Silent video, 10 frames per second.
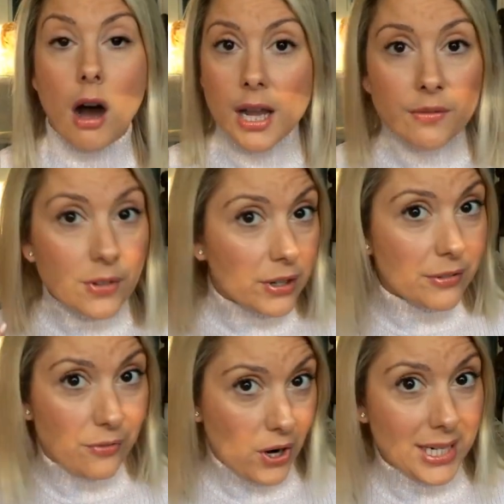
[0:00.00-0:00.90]
I have
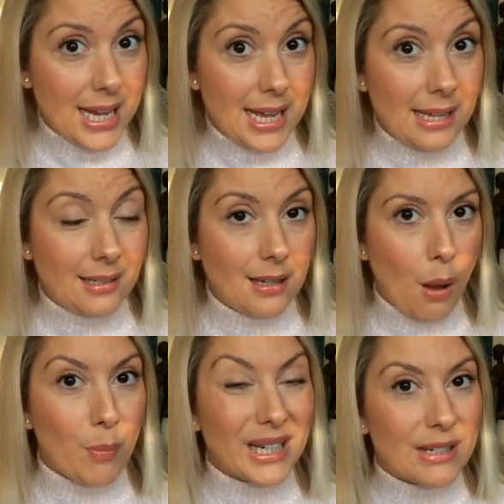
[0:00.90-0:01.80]
very fine hair,
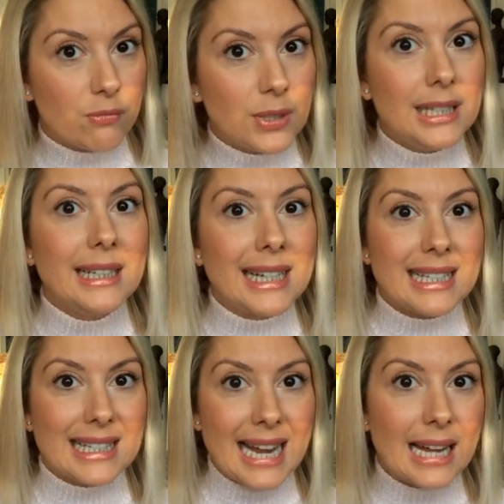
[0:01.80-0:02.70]
but it really
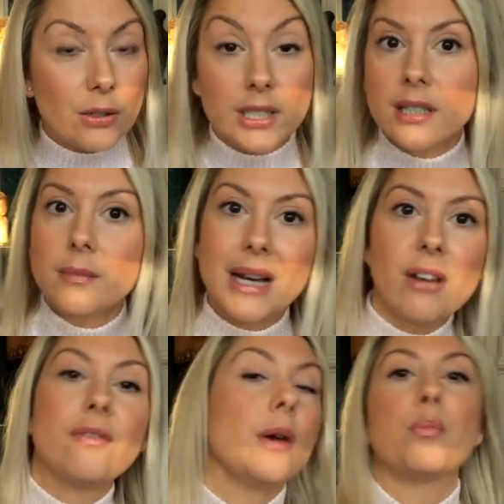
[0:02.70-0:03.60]
gets tangled. It doesn't
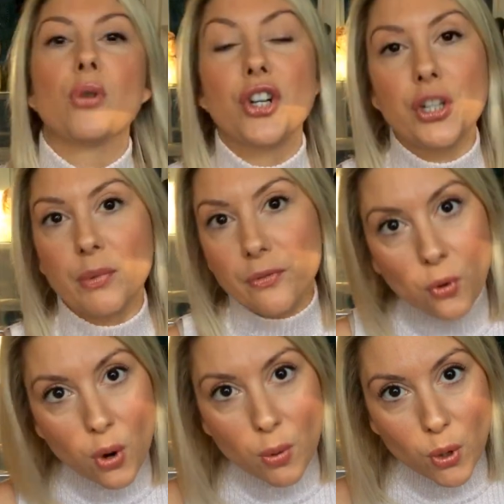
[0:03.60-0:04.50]
matter if I brush it
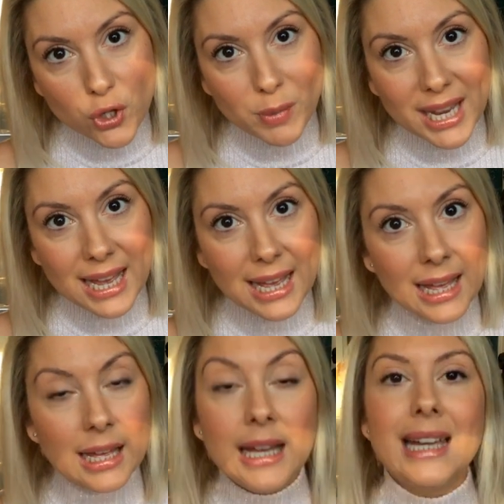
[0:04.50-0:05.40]
before I wash my
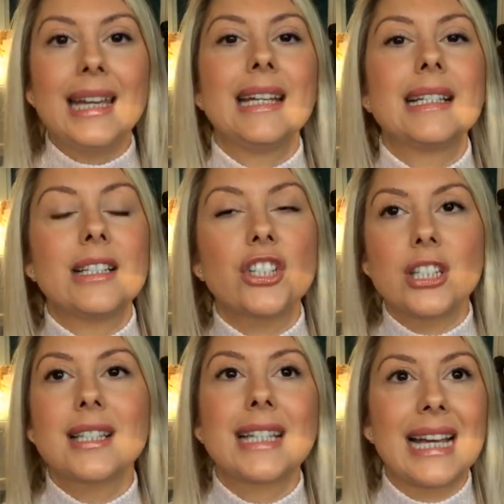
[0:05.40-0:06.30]
hair, it
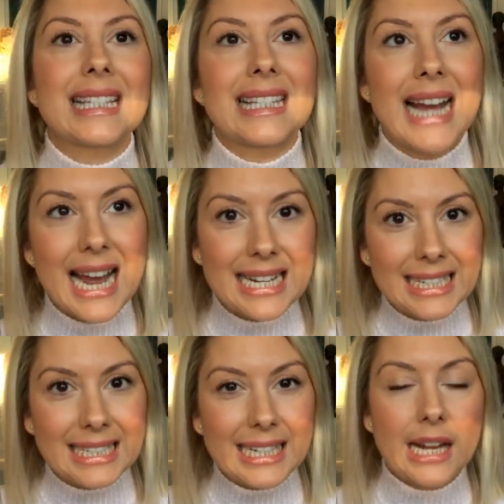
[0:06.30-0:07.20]
just gets
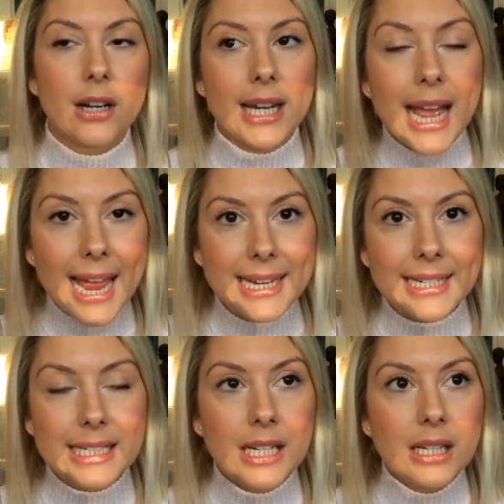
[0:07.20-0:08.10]
tangly, and I
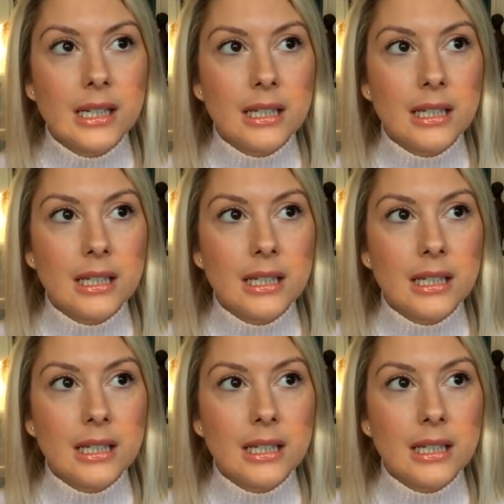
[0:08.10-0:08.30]
hate